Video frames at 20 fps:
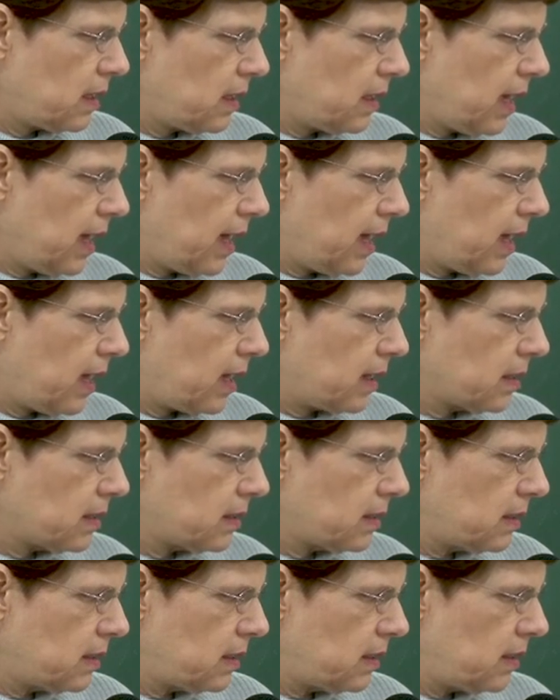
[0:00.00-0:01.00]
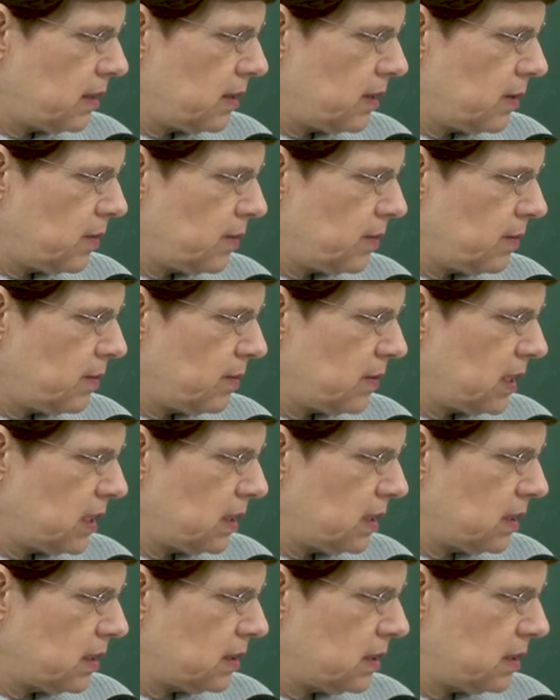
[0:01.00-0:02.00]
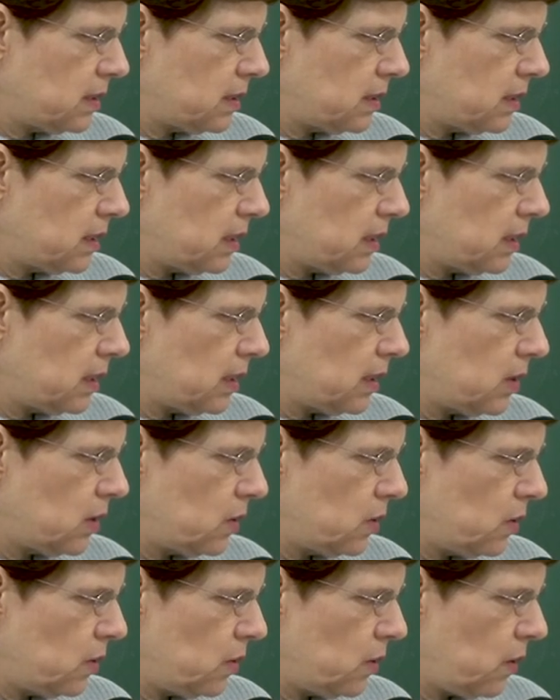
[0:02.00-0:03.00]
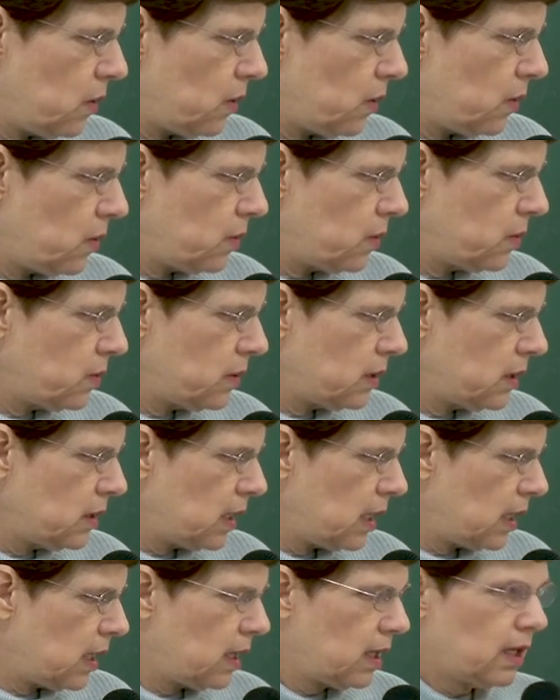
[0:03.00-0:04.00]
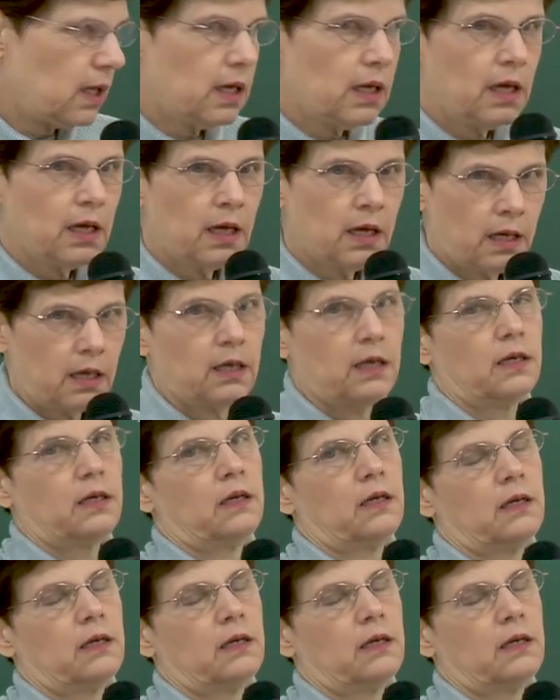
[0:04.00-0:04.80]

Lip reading: La kim ni ti no ne e.